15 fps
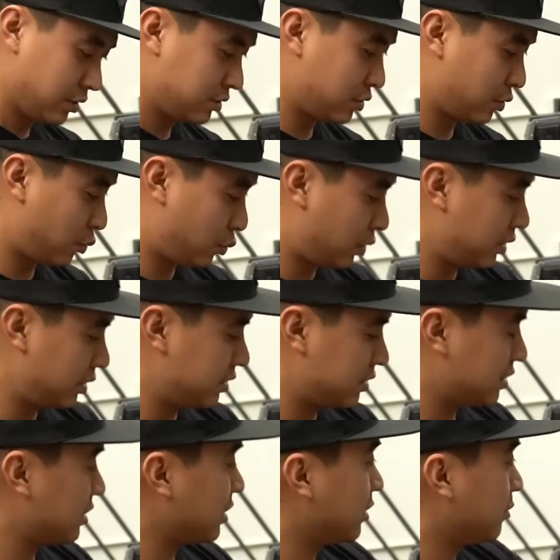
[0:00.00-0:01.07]
So one
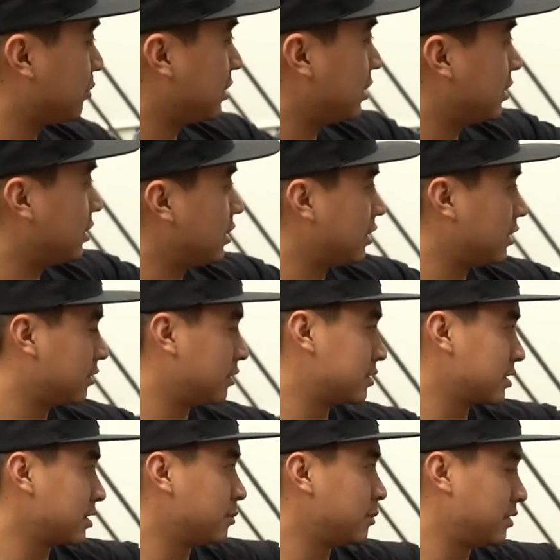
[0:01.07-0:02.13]
is going to be the
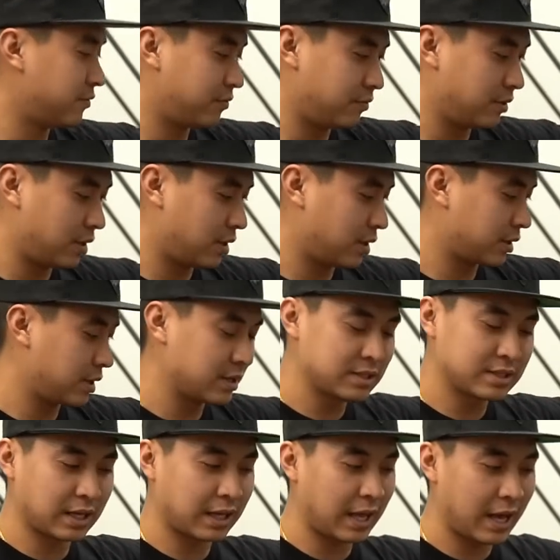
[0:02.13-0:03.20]
it's going to be uh,
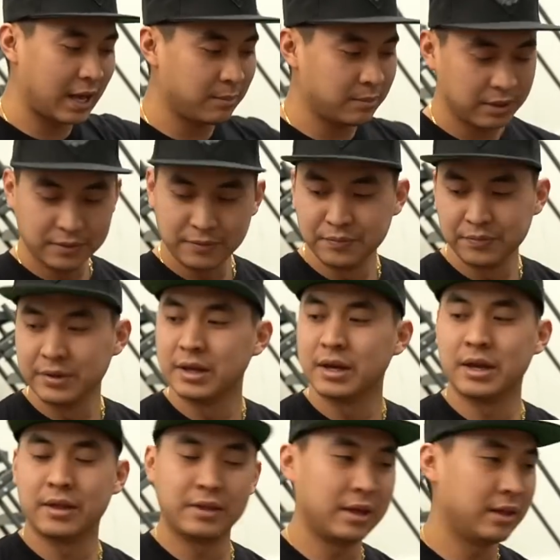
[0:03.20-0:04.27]
against the cab
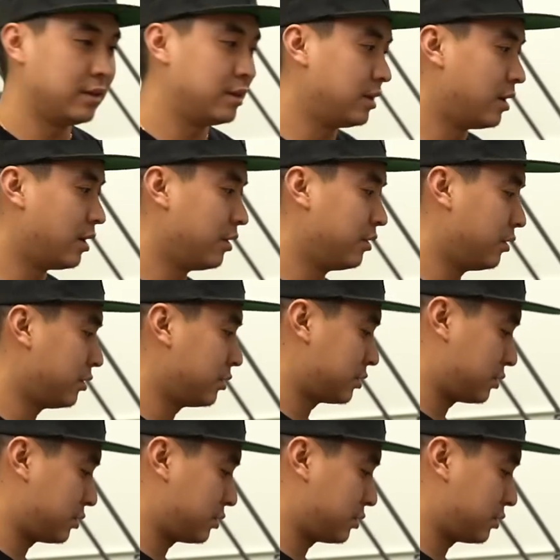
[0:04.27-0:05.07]
and then the other